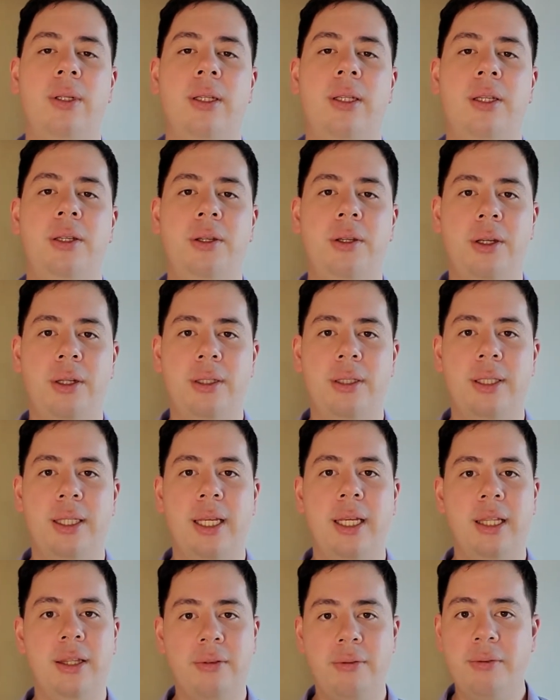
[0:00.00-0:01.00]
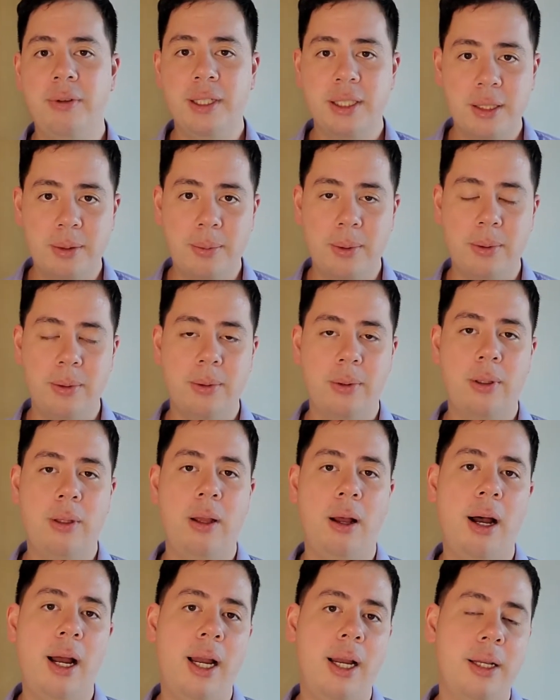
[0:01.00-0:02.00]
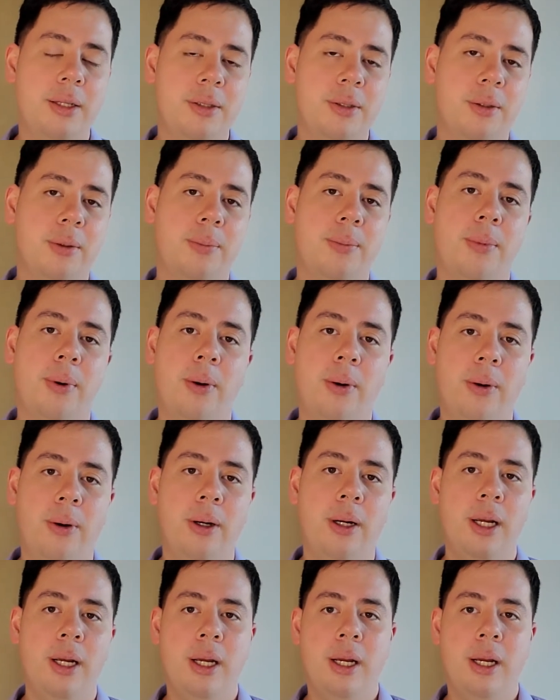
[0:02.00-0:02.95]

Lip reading: that you can see, the visible client or